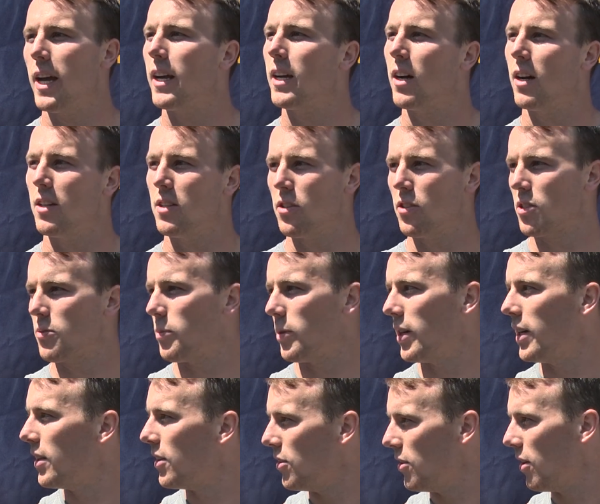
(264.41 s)
Hey, cut in your
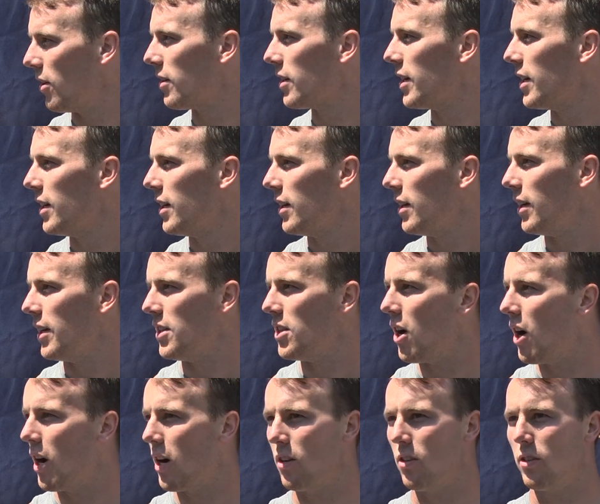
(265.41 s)
split, you know, in
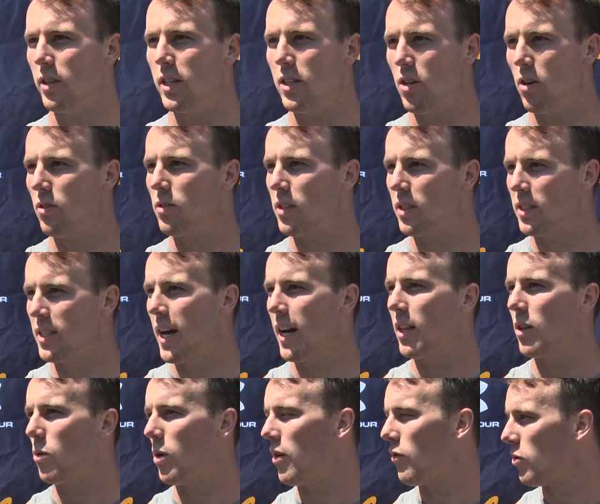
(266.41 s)
the huddle. He knows
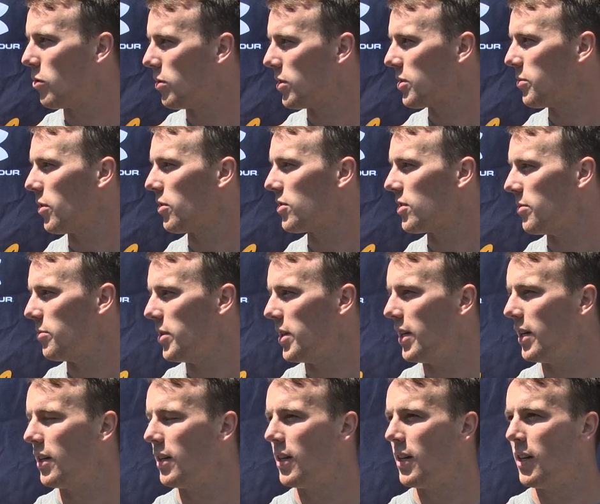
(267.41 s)
exactly where everyone's supposed to
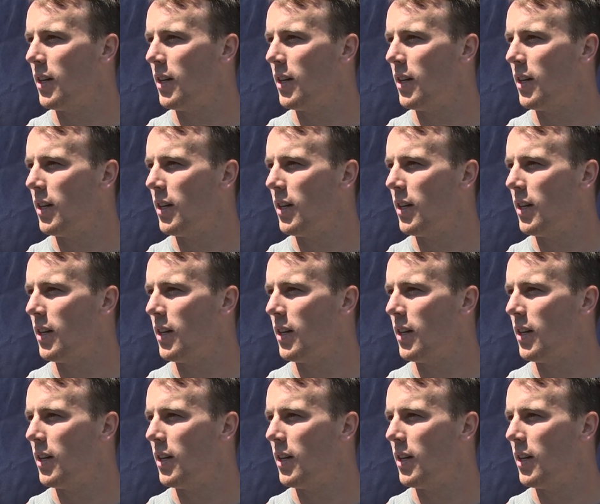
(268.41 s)
be,